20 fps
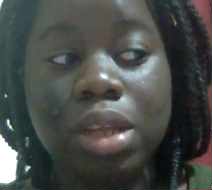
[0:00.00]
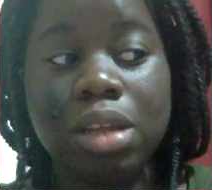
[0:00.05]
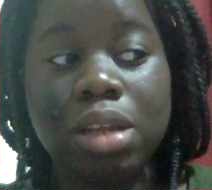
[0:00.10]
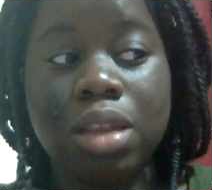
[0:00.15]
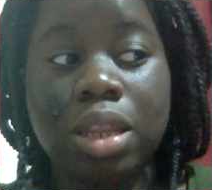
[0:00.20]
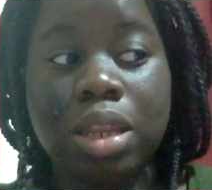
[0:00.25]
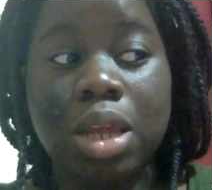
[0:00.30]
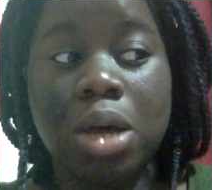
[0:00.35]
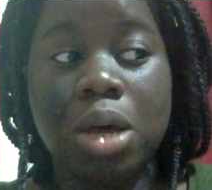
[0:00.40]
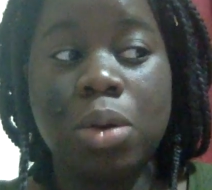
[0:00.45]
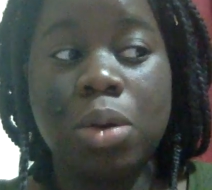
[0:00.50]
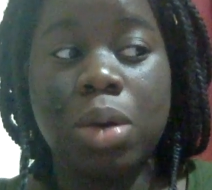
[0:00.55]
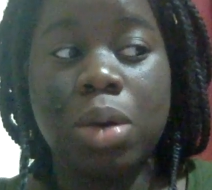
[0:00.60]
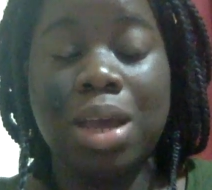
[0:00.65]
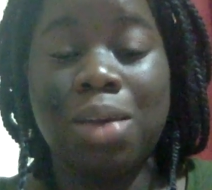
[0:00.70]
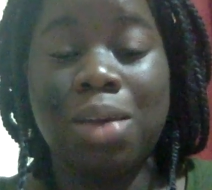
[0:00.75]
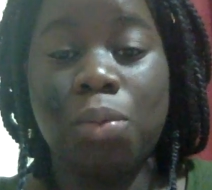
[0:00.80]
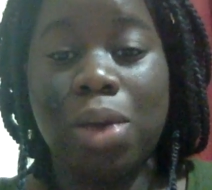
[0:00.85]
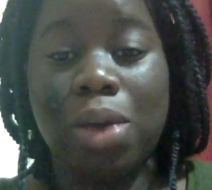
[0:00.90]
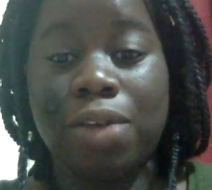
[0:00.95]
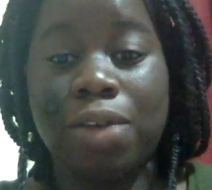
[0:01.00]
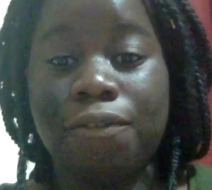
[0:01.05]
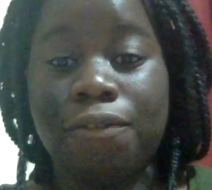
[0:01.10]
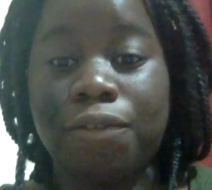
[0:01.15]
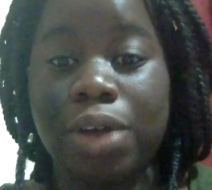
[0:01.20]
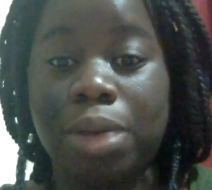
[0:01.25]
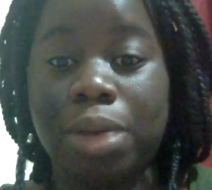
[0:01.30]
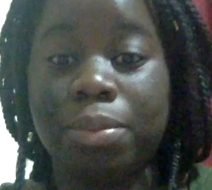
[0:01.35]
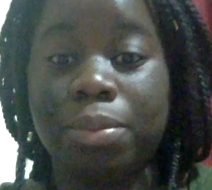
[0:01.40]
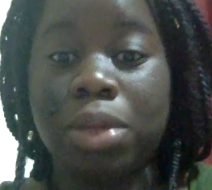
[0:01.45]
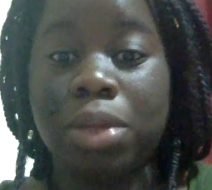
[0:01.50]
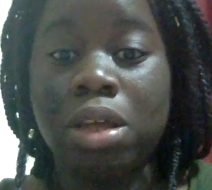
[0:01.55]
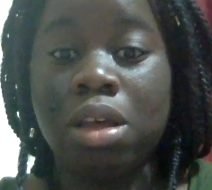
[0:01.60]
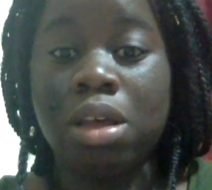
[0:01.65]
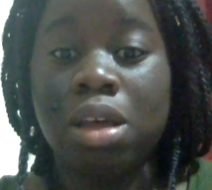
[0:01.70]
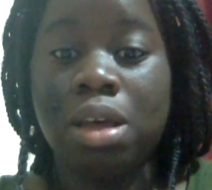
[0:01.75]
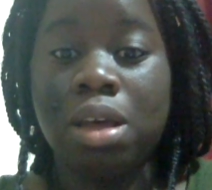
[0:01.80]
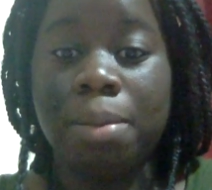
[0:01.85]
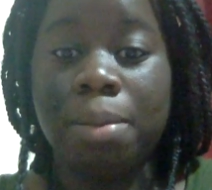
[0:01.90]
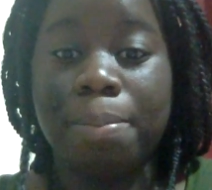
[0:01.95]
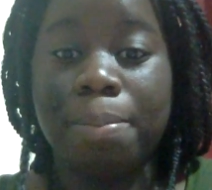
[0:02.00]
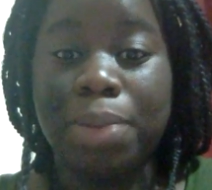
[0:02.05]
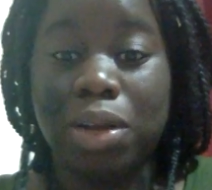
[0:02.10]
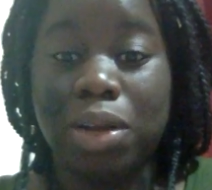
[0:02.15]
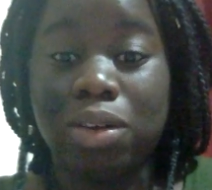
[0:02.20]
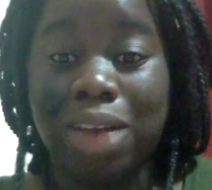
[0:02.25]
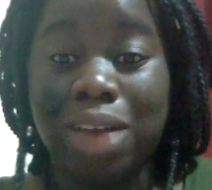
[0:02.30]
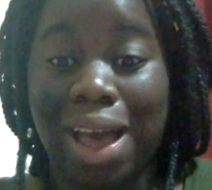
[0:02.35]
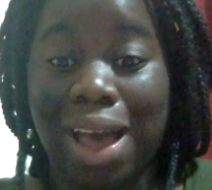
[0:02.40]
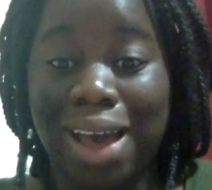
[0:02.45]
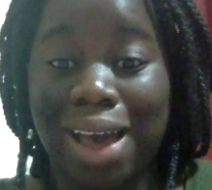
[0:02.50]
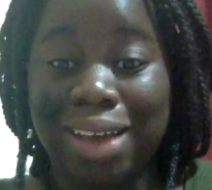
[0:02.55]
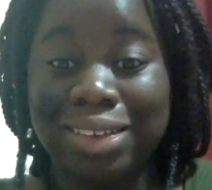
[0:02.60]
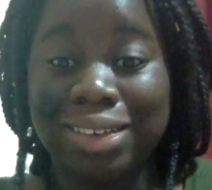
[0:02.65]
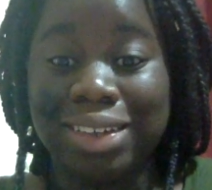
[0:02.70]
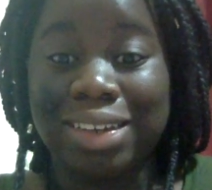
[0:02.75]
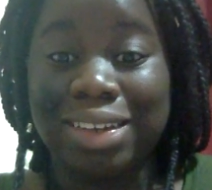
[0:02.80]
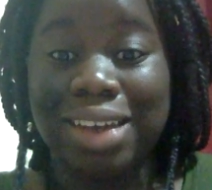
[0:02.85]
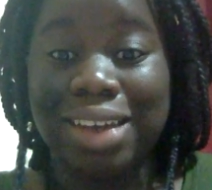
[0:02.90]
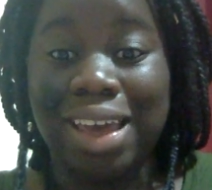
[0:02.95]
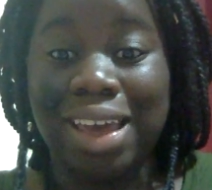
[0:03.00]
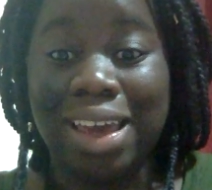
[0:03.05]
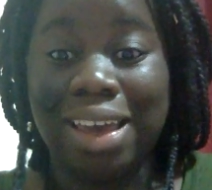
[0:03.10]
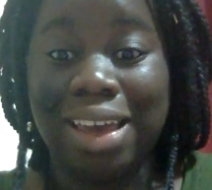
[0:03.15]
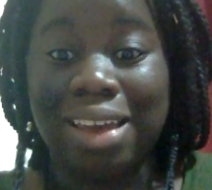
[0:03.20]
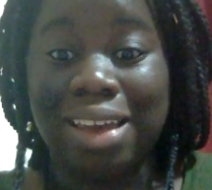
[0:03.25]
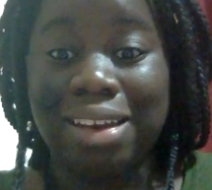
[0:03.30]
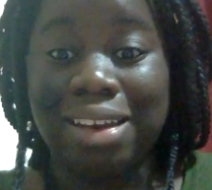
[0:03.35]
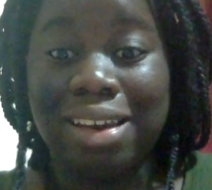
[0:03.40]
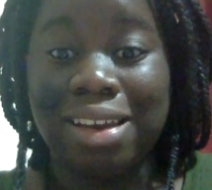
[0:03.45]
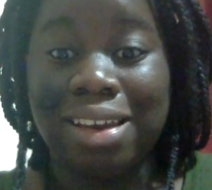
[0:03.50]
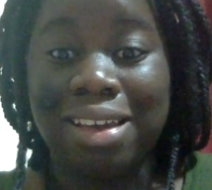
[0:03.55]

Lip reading: So it went from being on the island and